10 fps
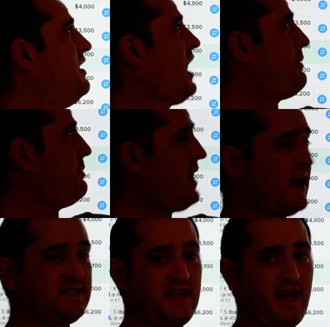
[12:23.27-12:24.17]
I'd be
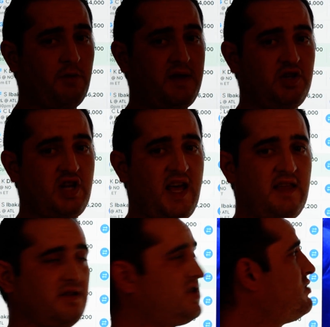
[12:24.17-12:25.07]
passing LBJ.
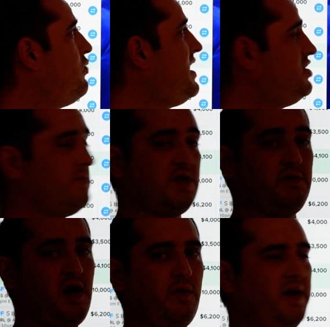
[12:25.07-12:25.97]
There's just way too much
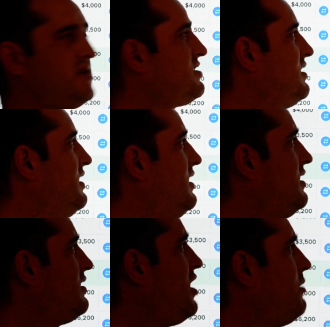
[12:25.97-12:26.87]
blowout risk.
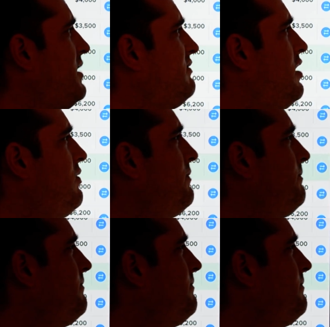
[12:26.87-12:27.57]
Carmelo